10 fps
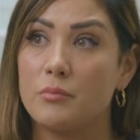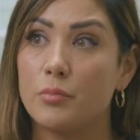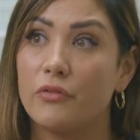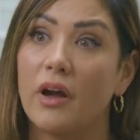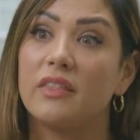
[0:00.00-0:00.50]

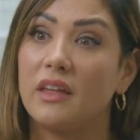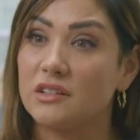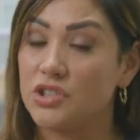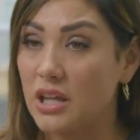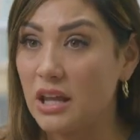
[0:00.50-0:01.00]
provide the
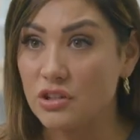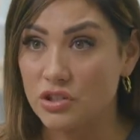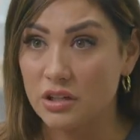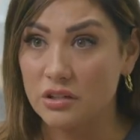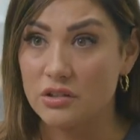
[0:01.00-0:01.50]

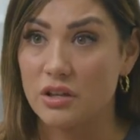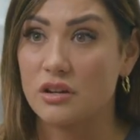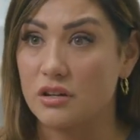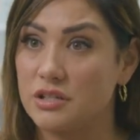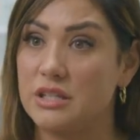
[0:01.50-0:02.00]
education to the
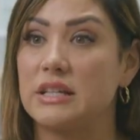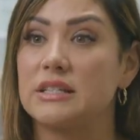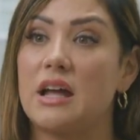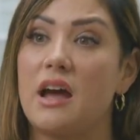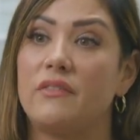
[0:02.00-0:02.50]
nursing
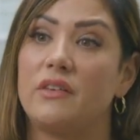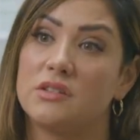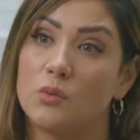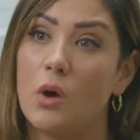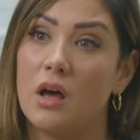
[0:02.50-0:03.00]
staff
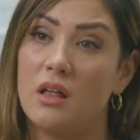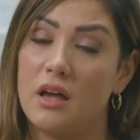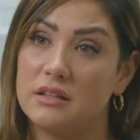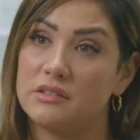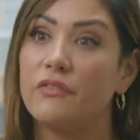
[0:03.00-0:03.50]
as well as